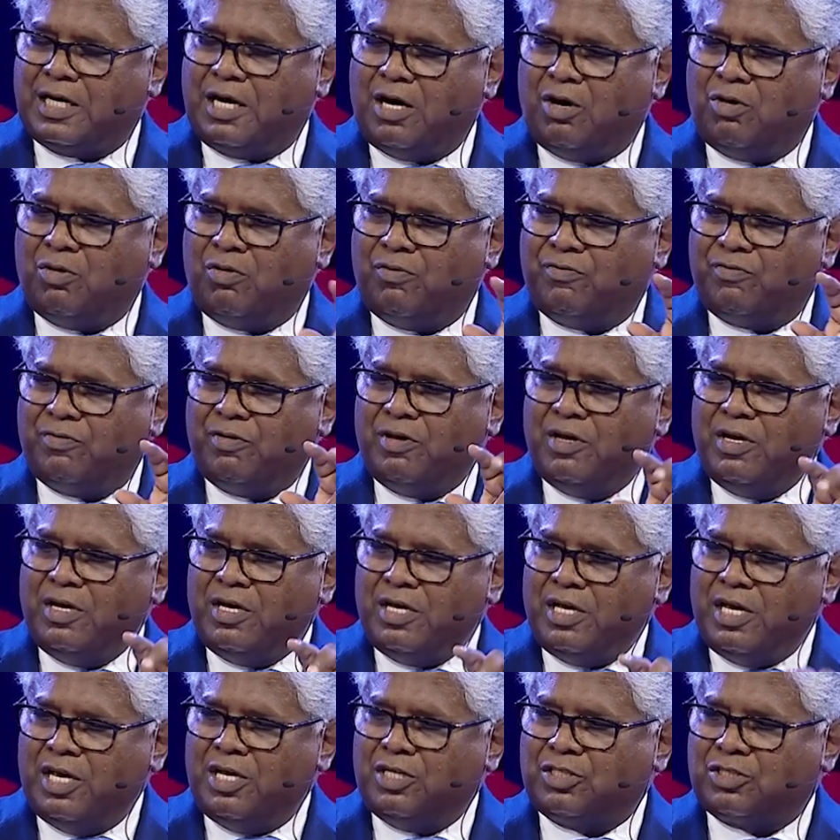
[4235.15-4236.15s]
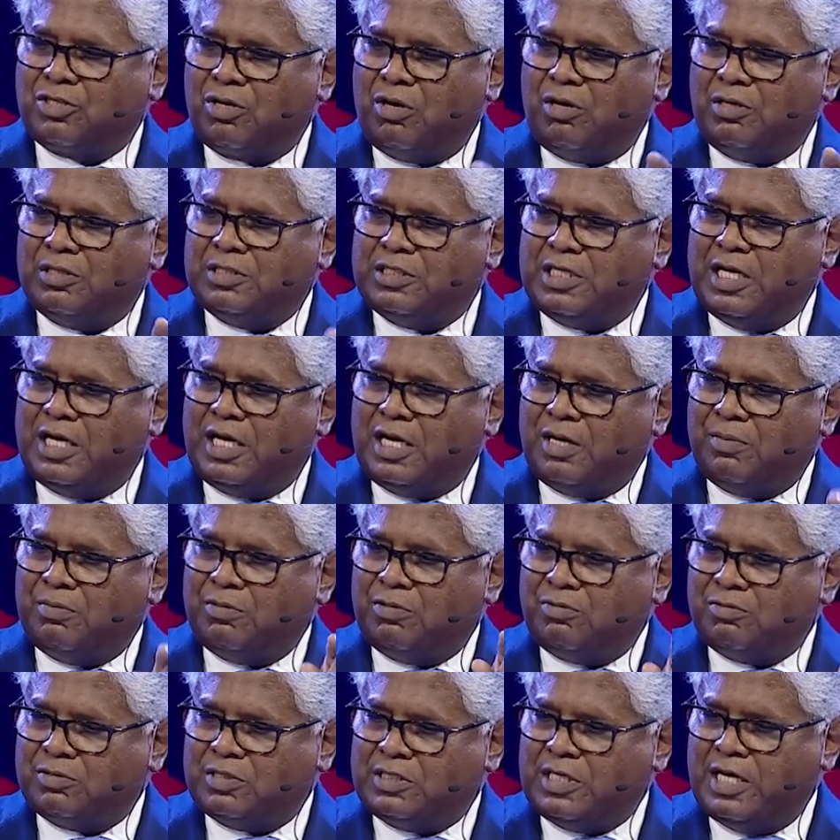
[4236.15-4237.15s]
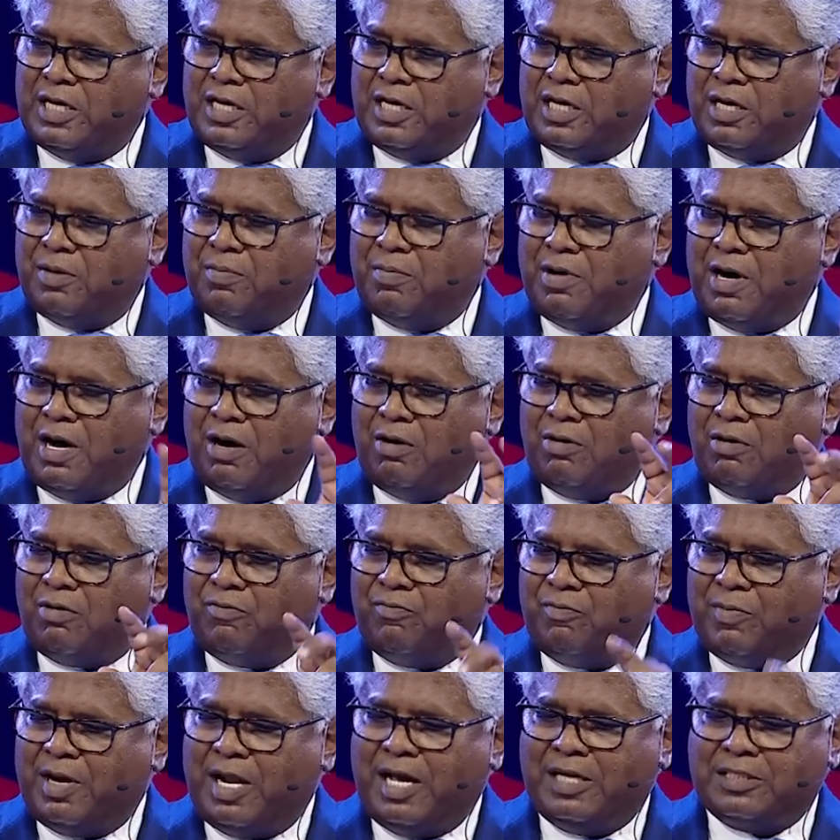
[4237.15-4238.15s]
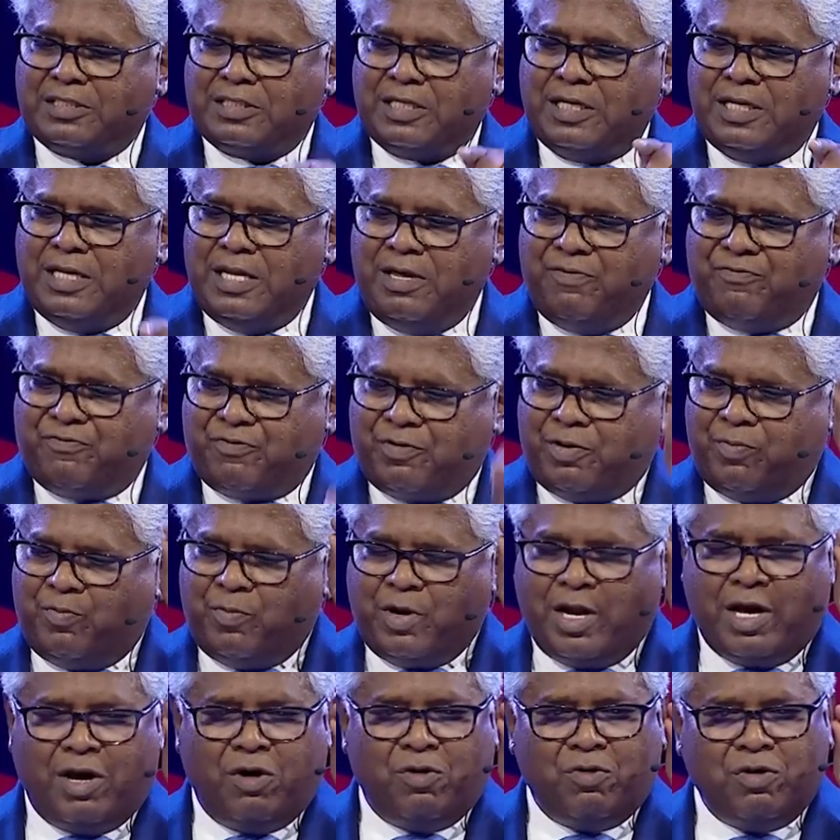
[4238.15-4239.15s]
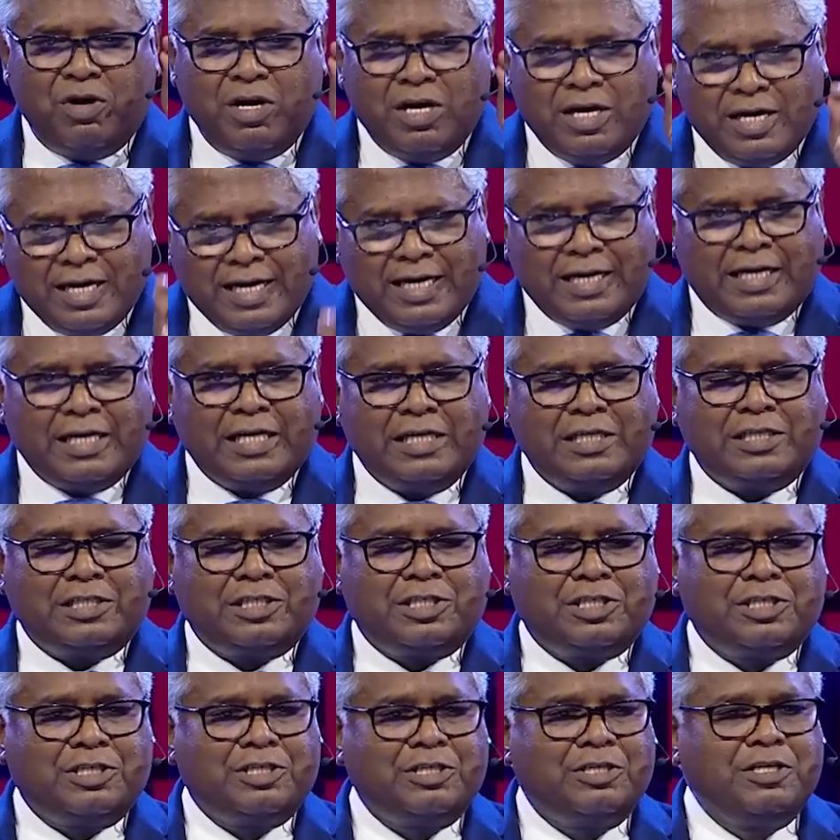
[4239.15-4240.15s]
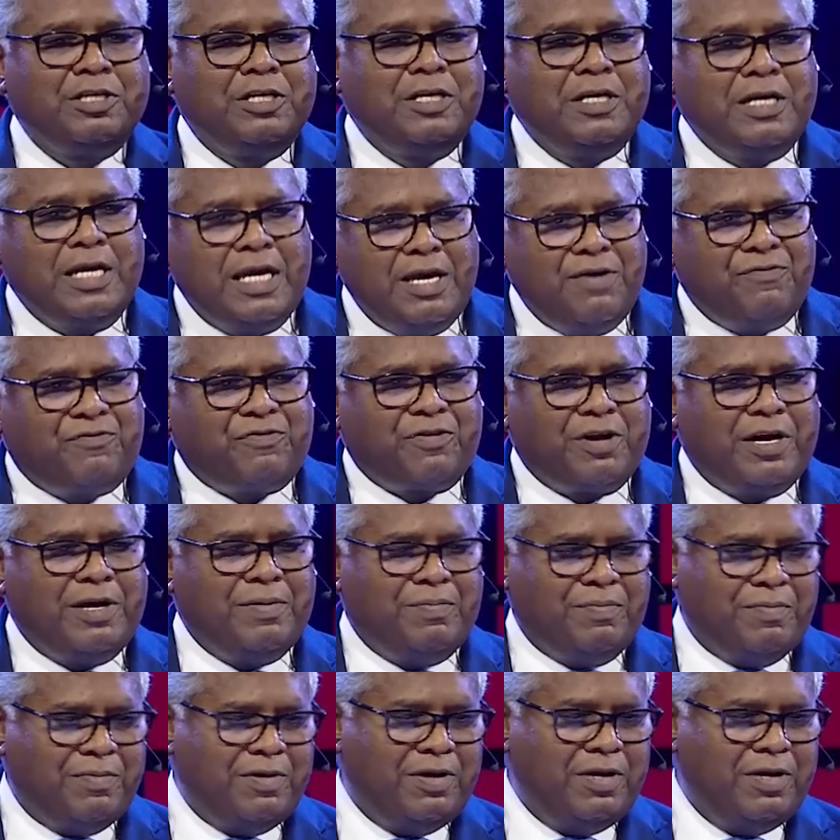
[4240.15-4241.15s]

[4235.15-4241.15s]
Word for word: Out of Esau and Jacob, it was Jacob. Out of Manasseh and Ephraim, now it is Ephraim.